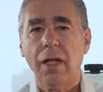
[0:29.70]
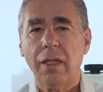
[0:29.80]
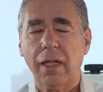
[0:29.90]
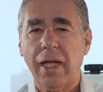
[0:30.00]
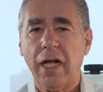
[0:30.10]

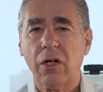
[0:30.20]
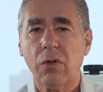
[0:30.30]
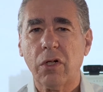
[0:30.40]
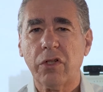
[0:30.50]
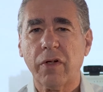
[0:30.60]
The
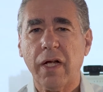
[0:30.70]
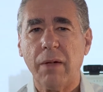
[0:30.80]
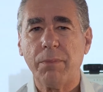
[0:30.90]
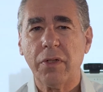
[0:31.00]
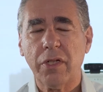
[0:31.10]
categories for
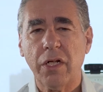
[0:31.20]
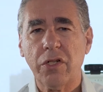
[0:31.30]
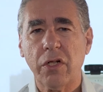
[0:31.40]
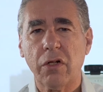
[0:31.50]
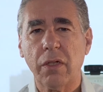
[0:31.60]

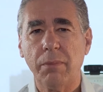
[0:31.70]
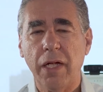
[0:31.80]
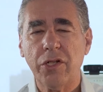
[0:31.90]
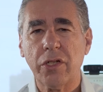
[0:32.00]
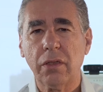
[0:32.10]
compensation are
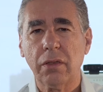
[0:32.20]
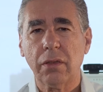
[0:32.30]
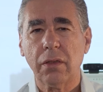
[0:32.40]
dementia,